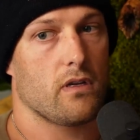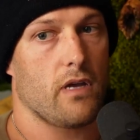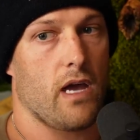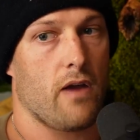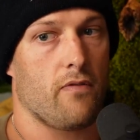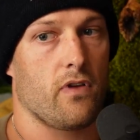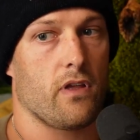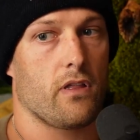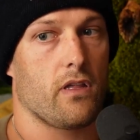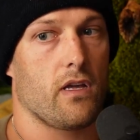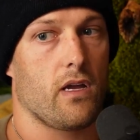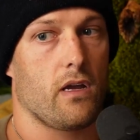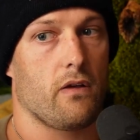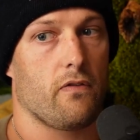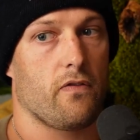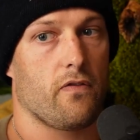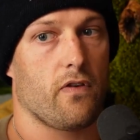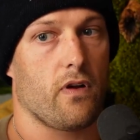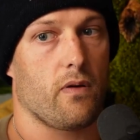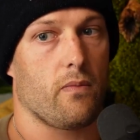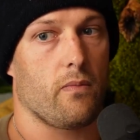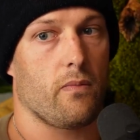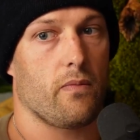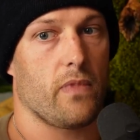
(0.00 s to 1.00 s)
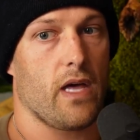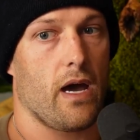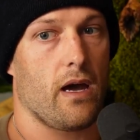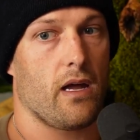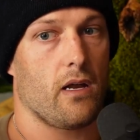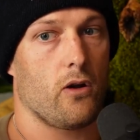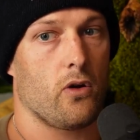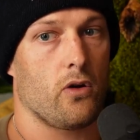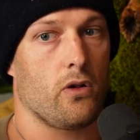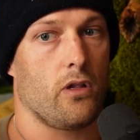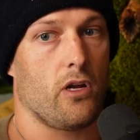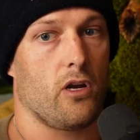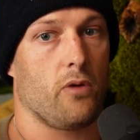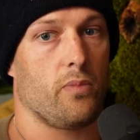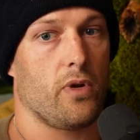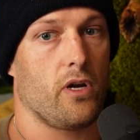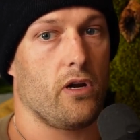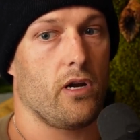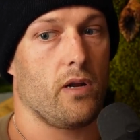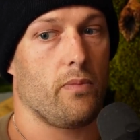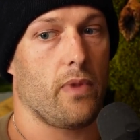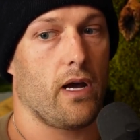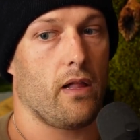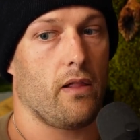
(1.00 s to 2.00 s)
everything from that earlier
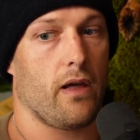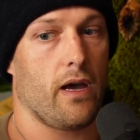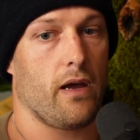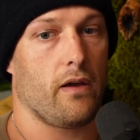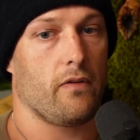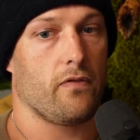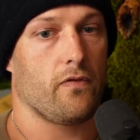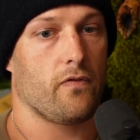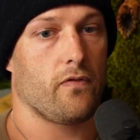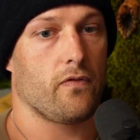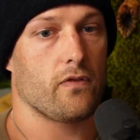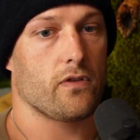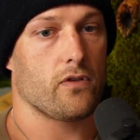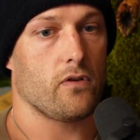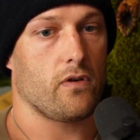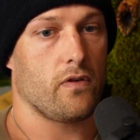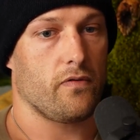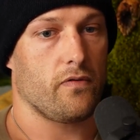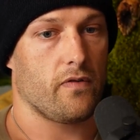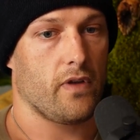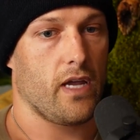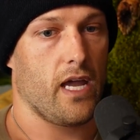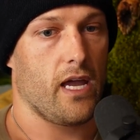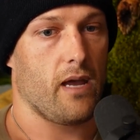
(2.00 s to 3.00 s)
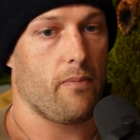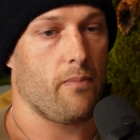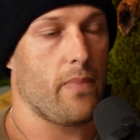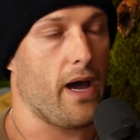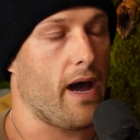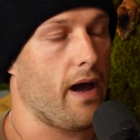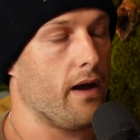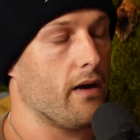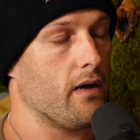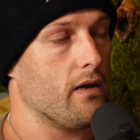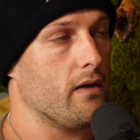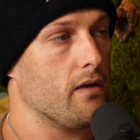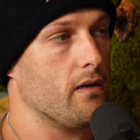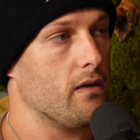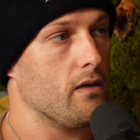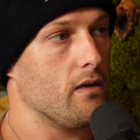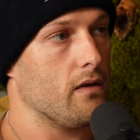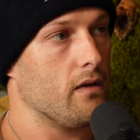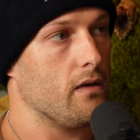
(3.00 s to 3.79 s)
period in my life sort of came back.